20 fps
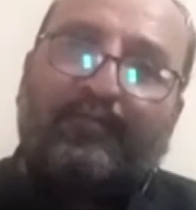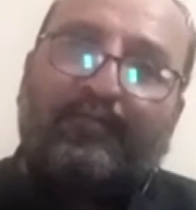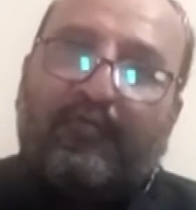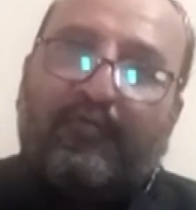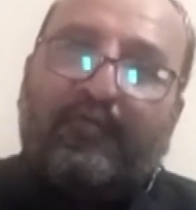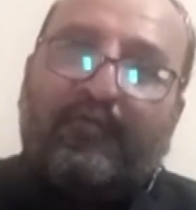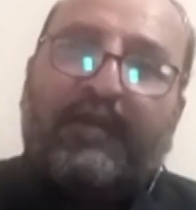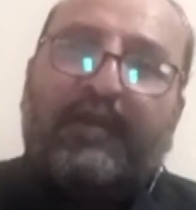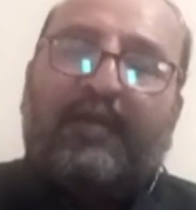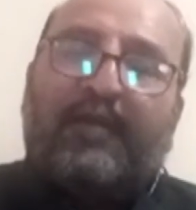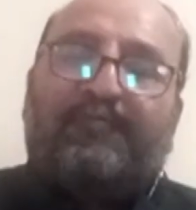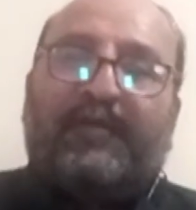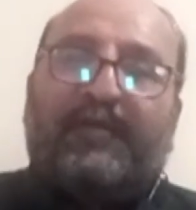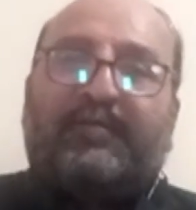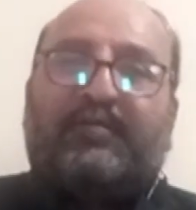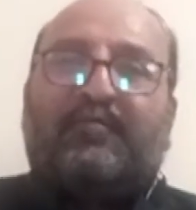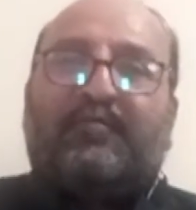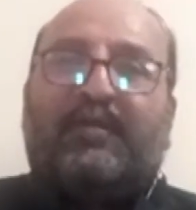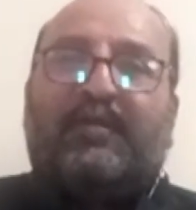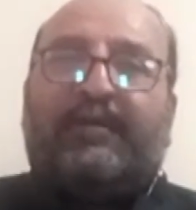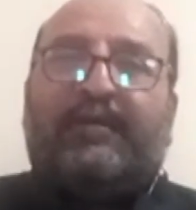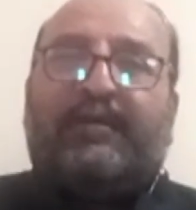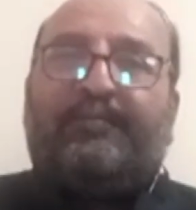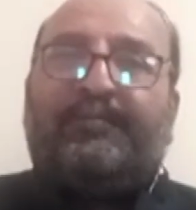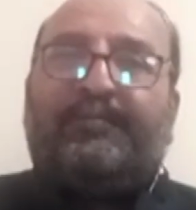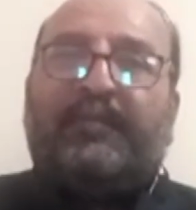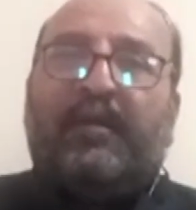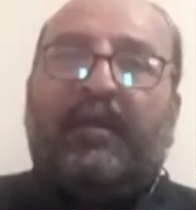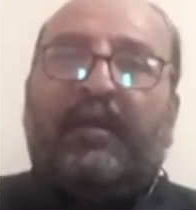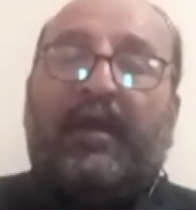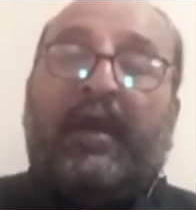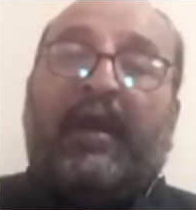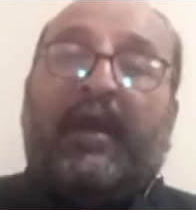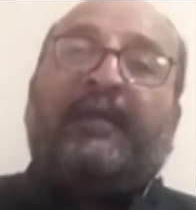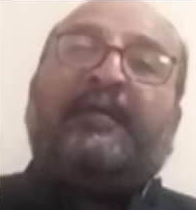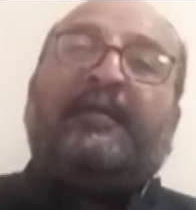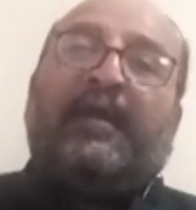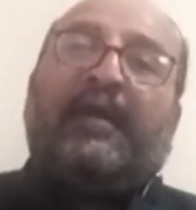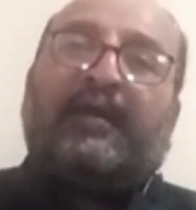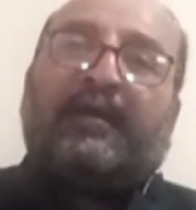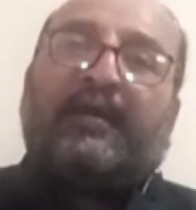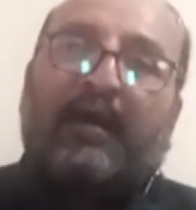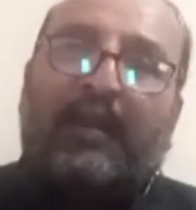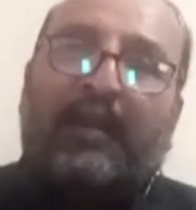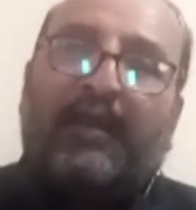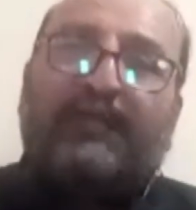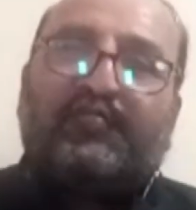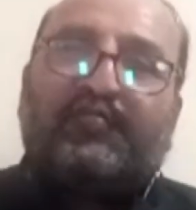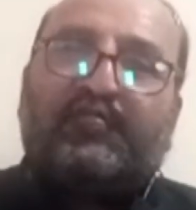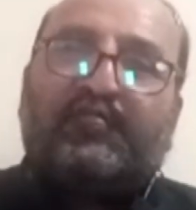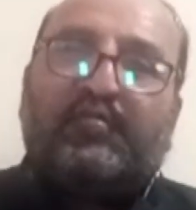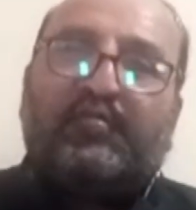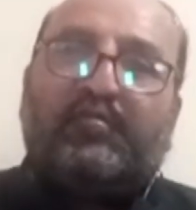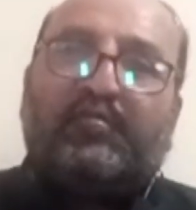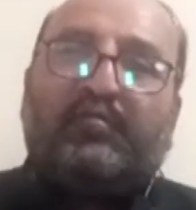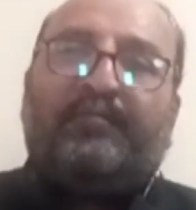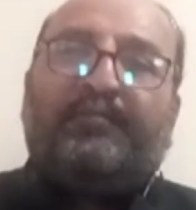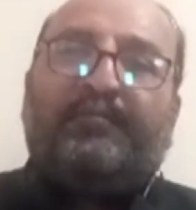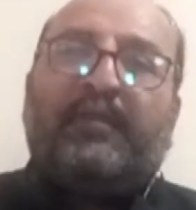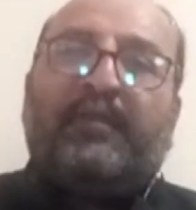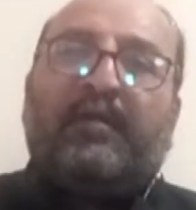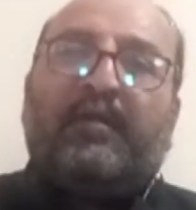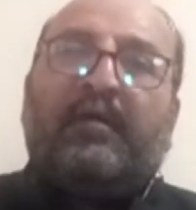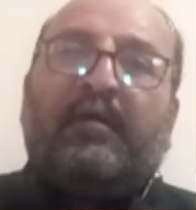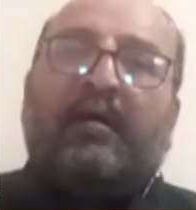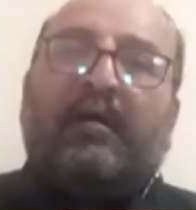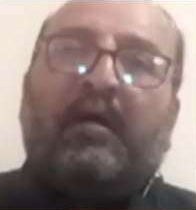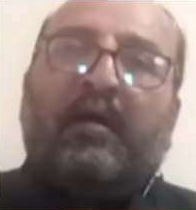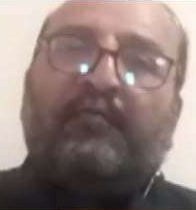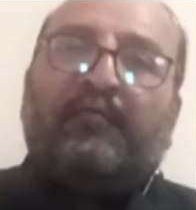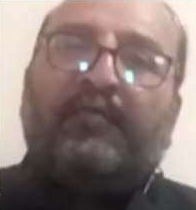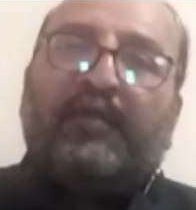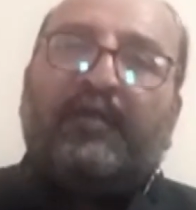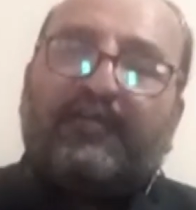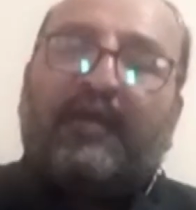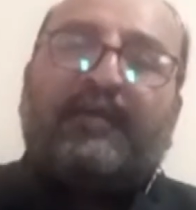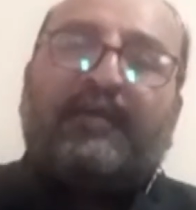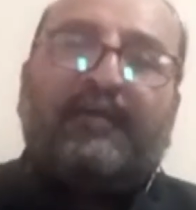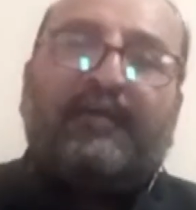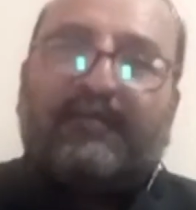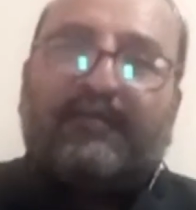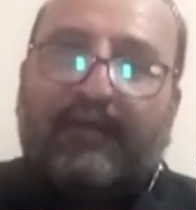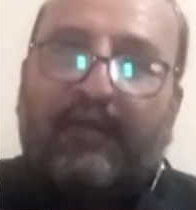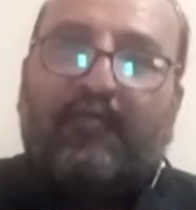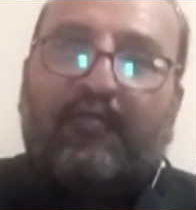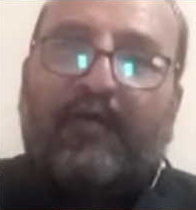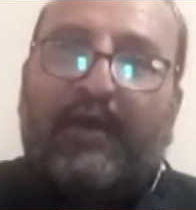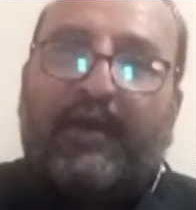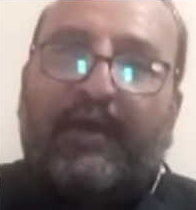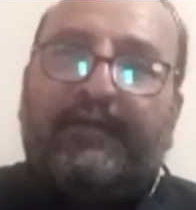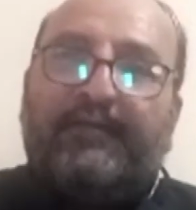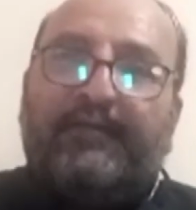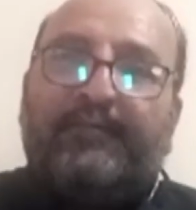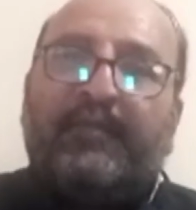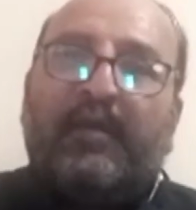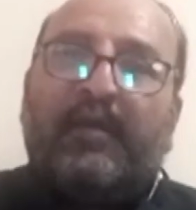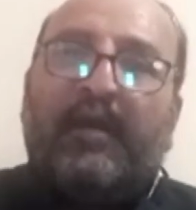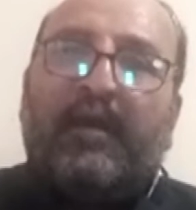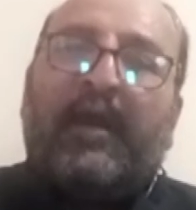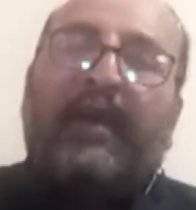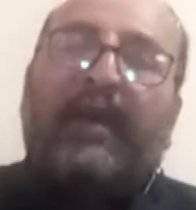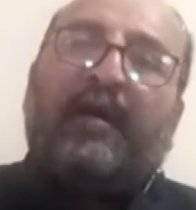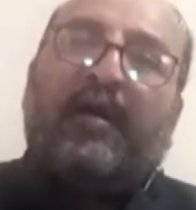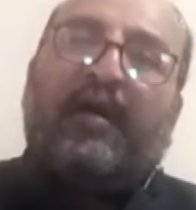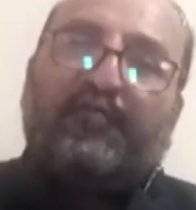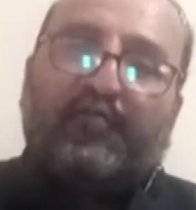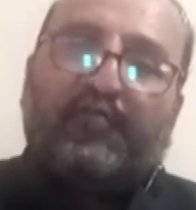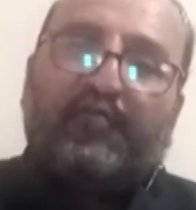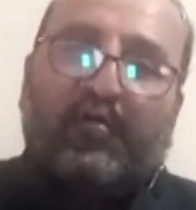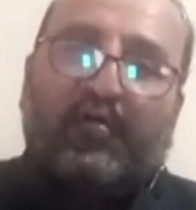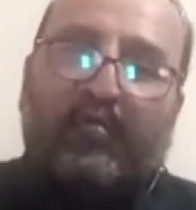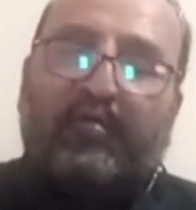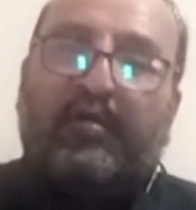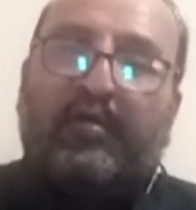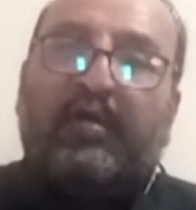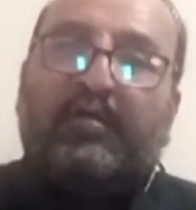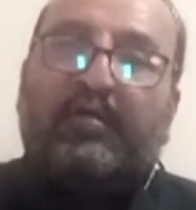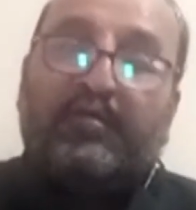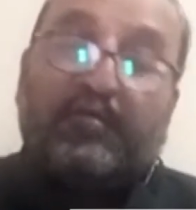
So this aspect is taken very effectively, and a collective